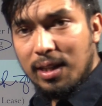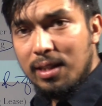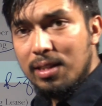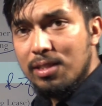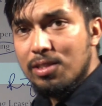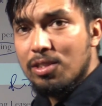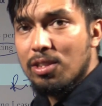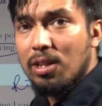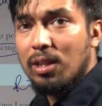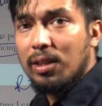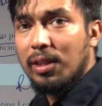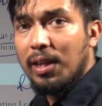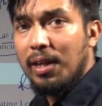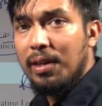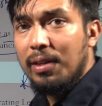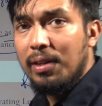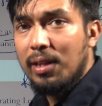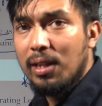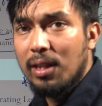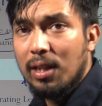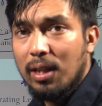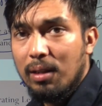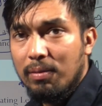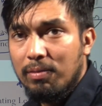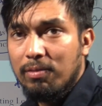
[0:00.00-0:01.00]
is
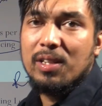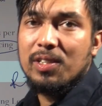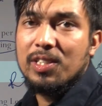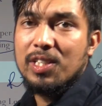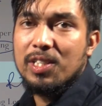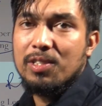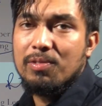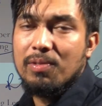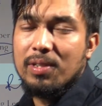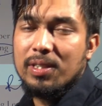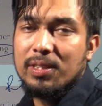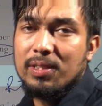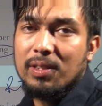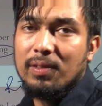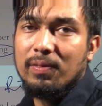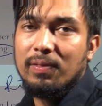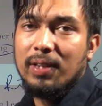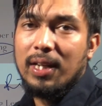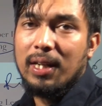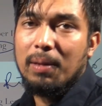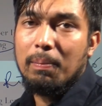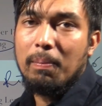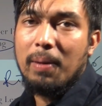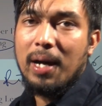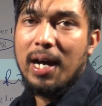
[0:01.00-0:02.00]
certainty of situation
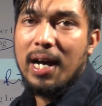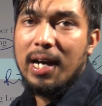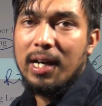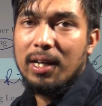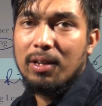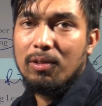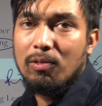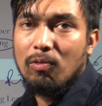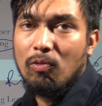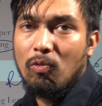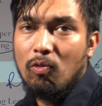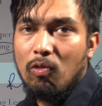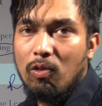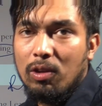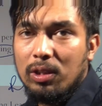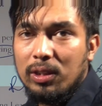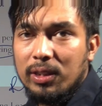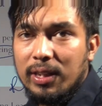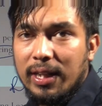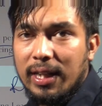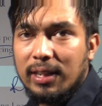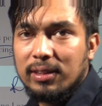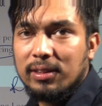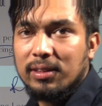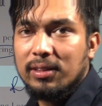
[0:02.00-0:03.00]
that buyer
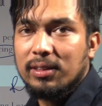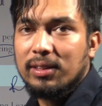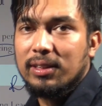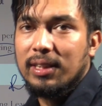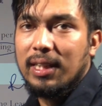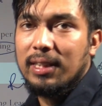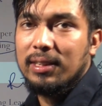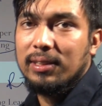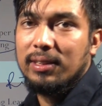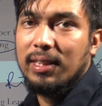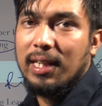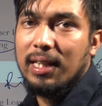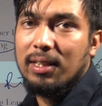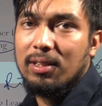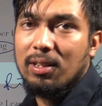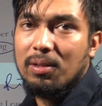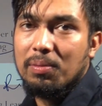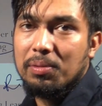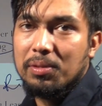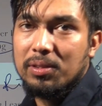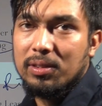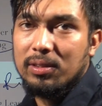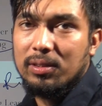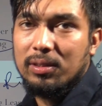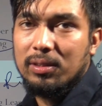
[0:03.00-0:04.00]
won't exercise that
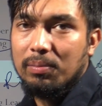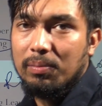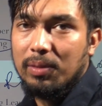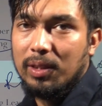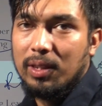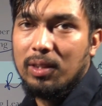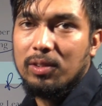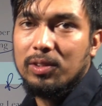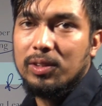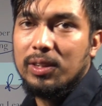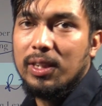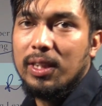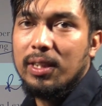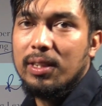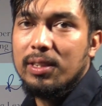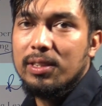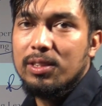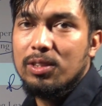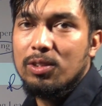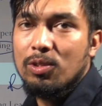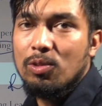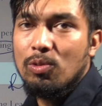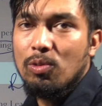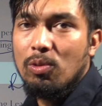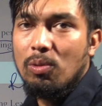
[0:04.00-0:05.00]
option because there
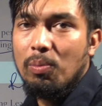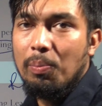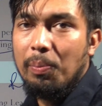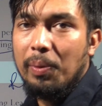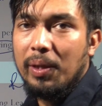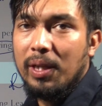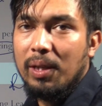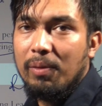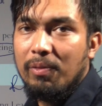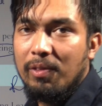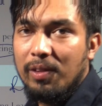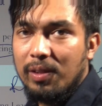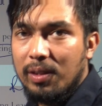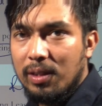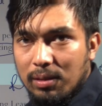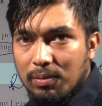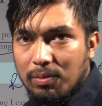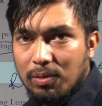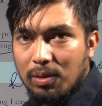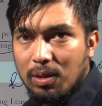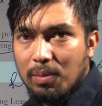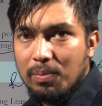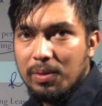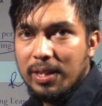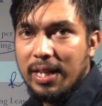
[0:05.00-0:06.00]
is no benefit
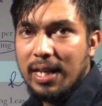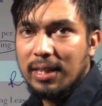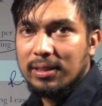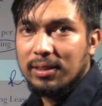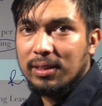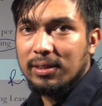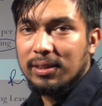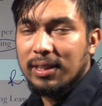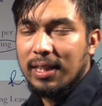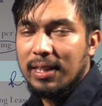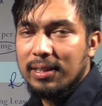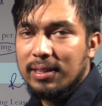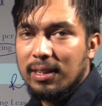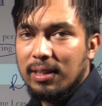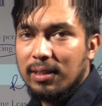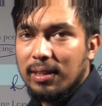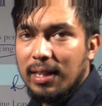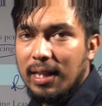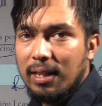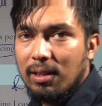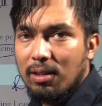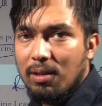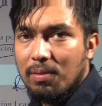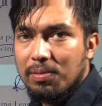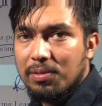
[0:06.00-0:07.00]
from the exercising
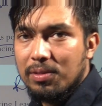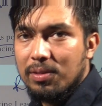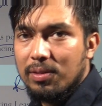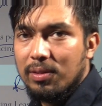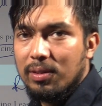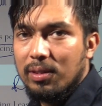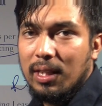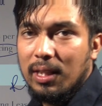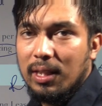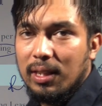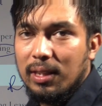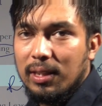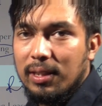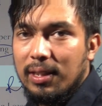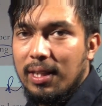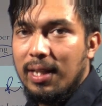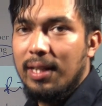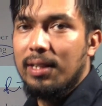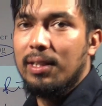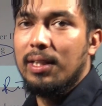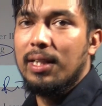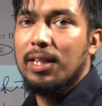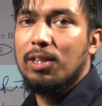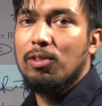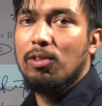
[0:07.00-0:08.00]
that option.
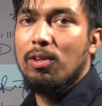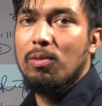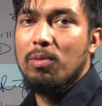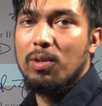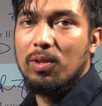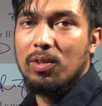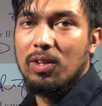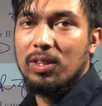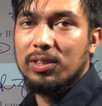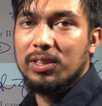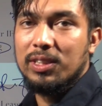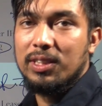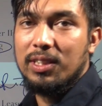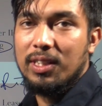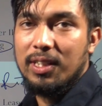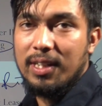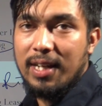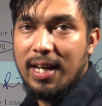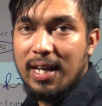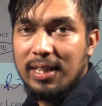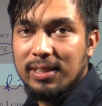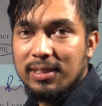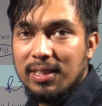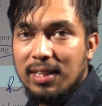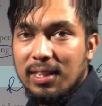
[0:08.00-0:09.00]
Then it will be considered
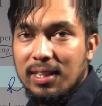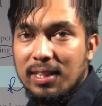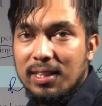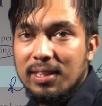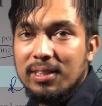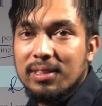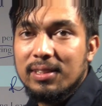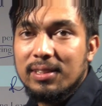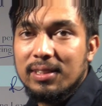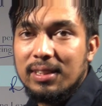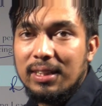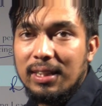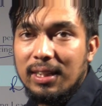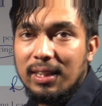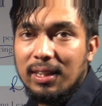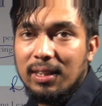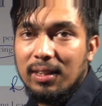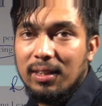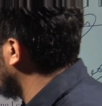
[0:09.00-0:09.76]
as sale.